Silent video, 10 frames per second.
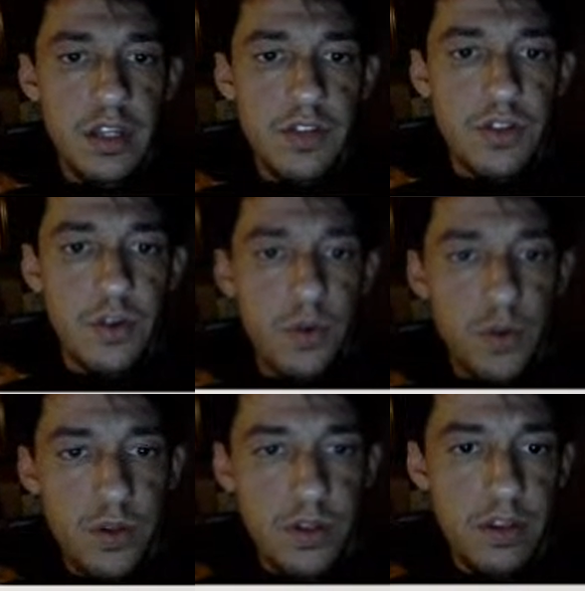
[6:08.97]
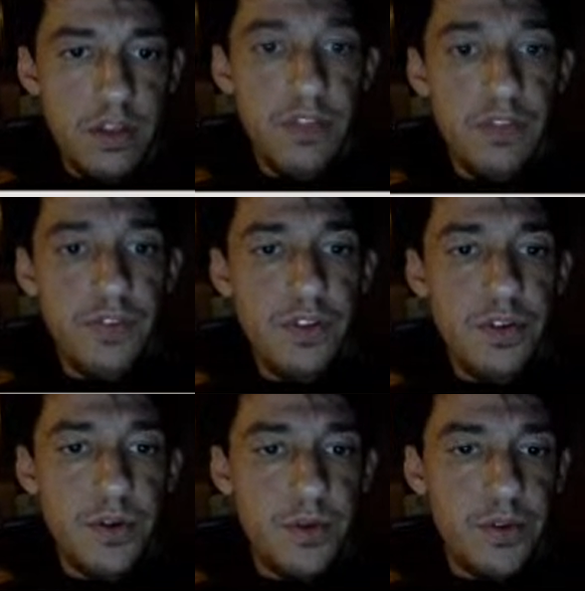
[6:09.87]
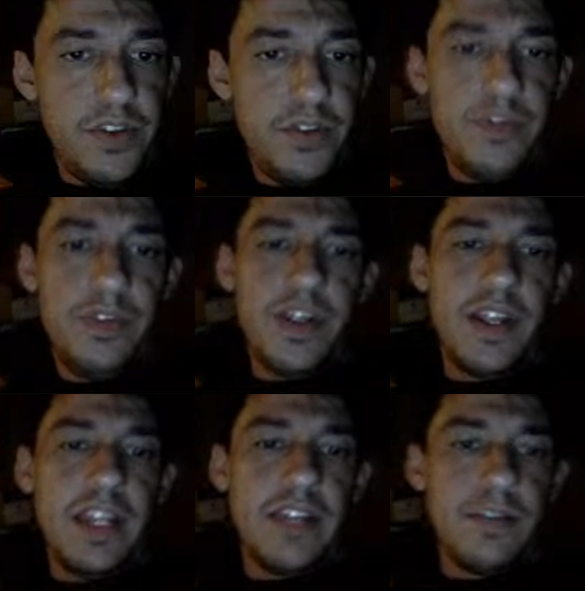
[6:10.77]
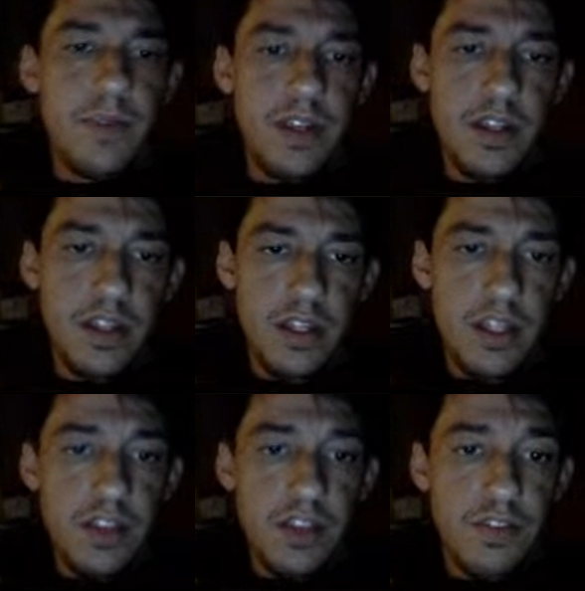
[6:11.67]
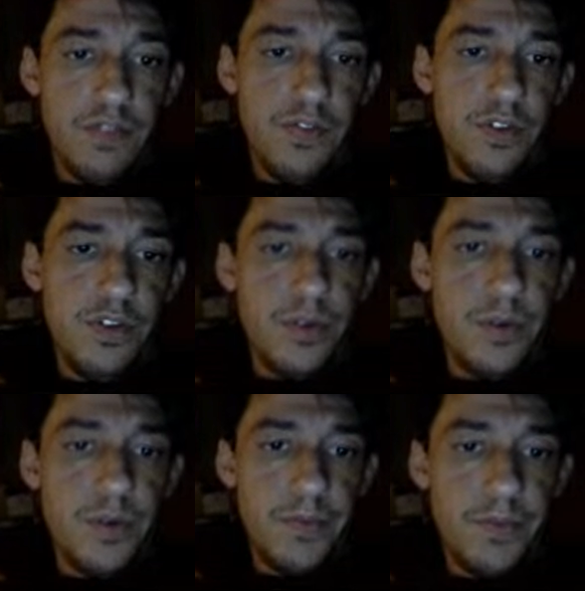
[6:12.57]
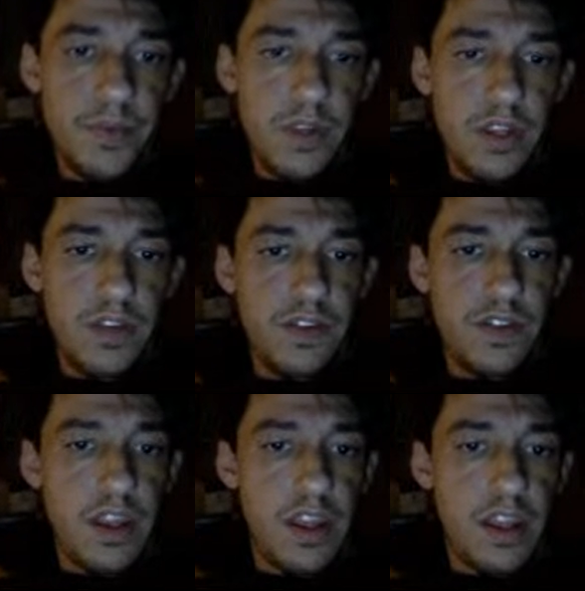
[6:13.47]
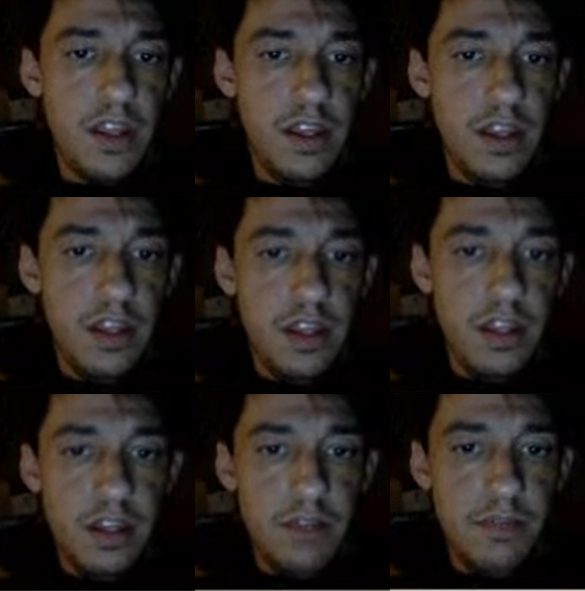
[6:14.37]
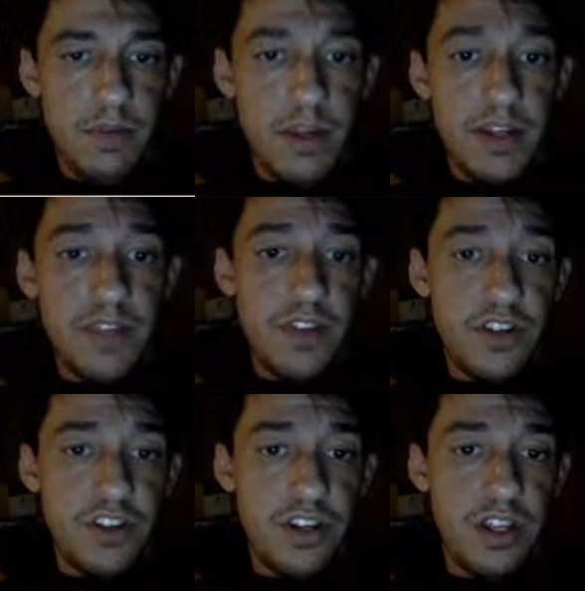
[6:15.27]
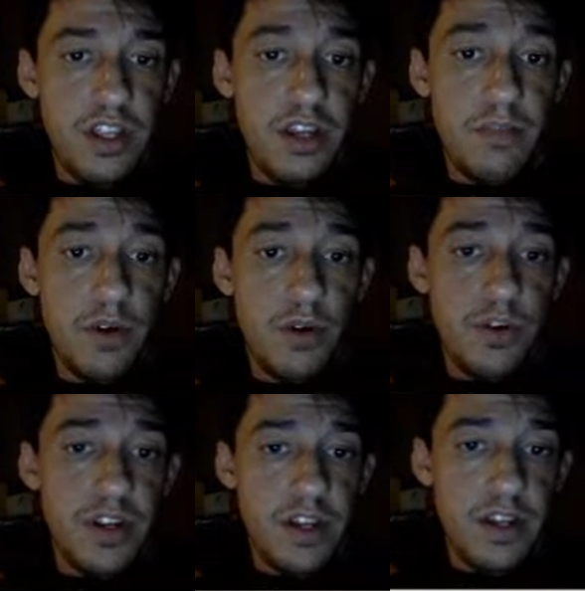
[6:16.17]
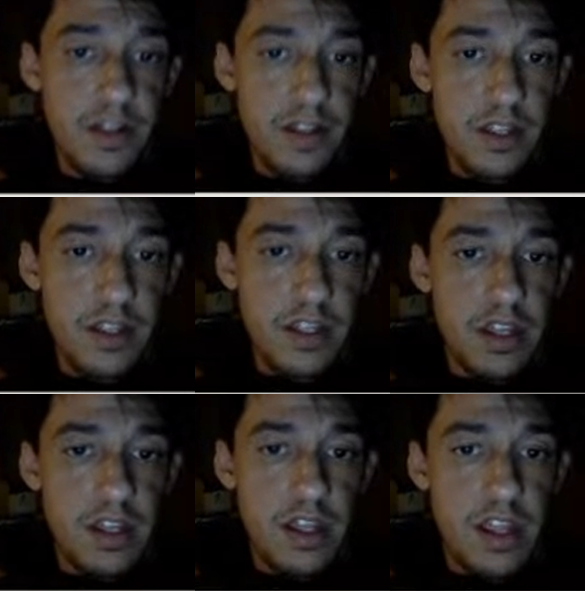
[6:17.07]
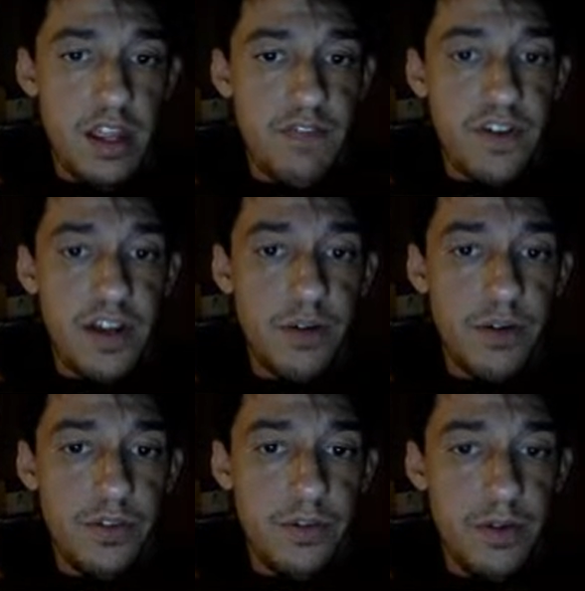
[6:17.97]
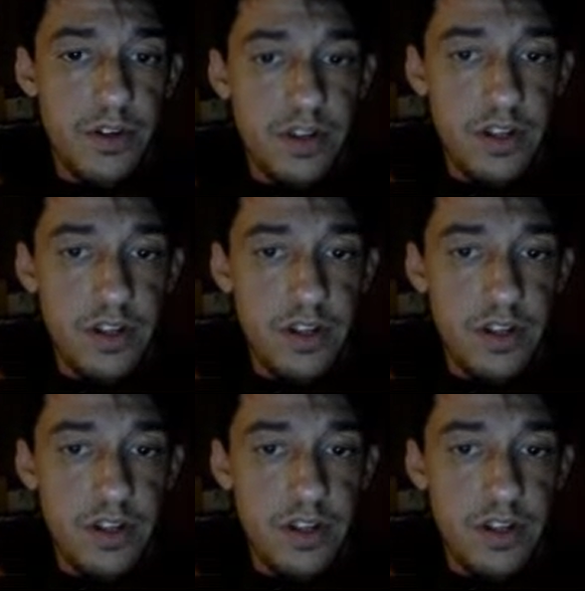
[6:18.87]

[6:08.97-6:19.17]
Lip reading: So the flu, and this kind of gets me. The flu is by definition, a pneumonia, a viral pneumonia.